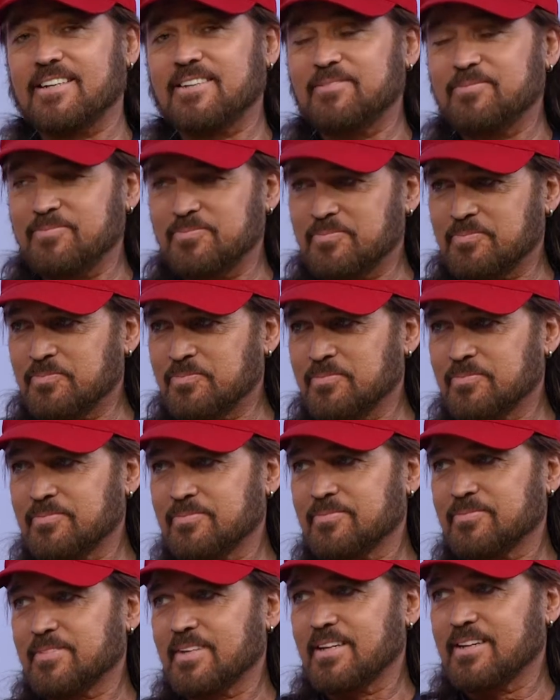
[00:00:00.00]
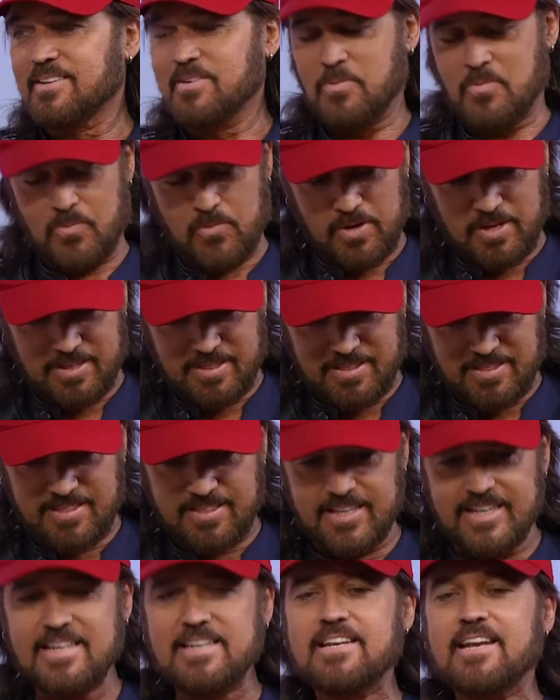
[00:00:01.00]
With the Naked Cowboy. With
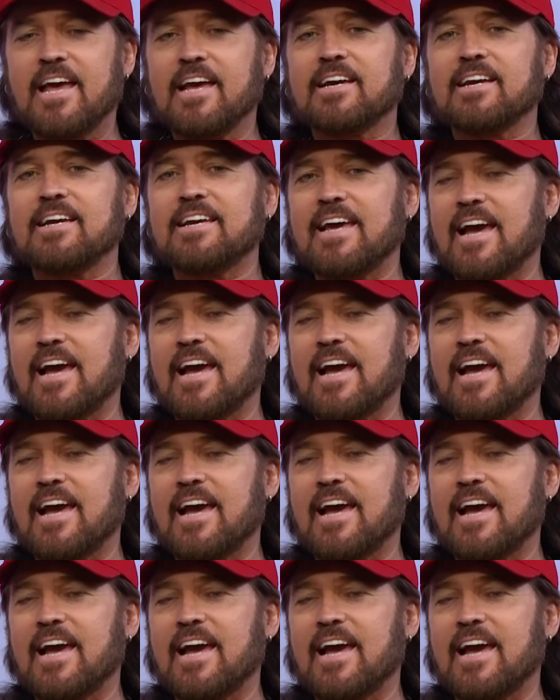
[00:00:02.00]
the Naked